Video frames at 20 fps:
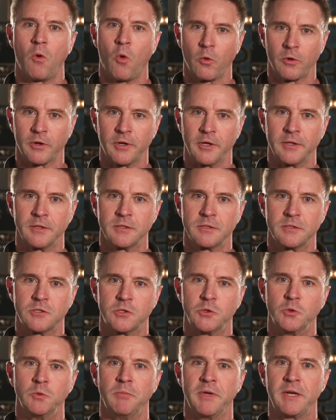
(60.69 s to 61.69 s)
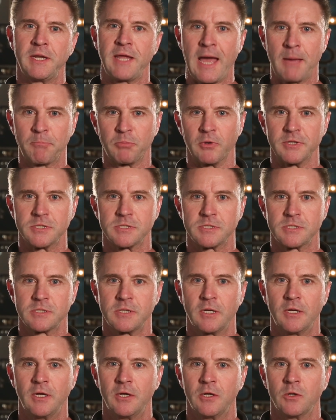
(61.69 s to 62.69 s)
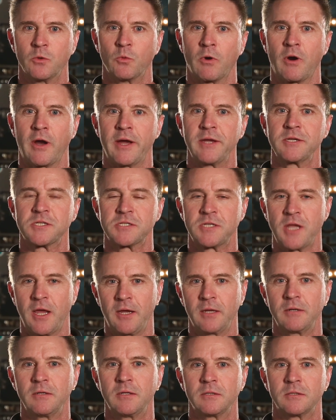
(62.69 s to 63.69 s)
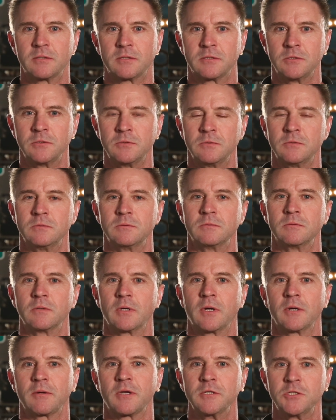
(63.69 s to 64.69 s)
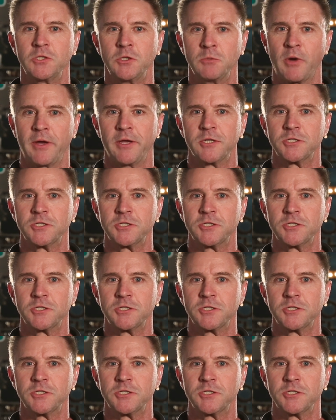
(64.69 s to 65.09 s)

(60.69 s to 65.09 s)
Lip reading: Oregon to Minneapolis, where I stayed to continue my